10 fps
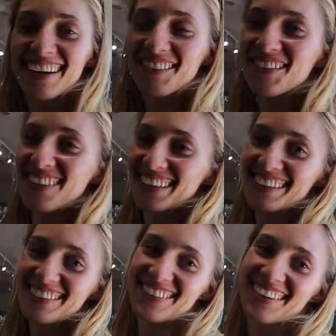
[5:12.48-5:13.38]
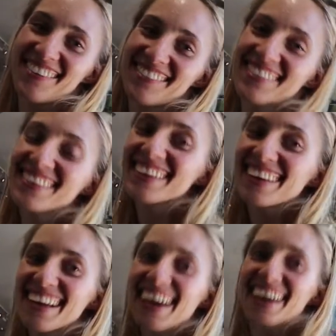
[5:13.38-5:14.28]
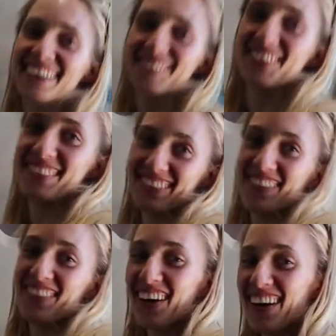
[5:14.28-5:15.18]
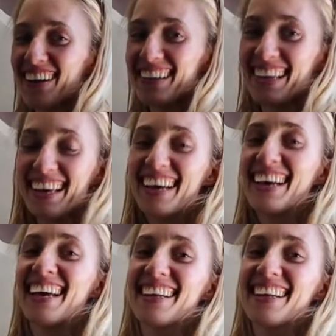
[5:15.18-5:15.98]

I've been wanting to adopt a cat for so long.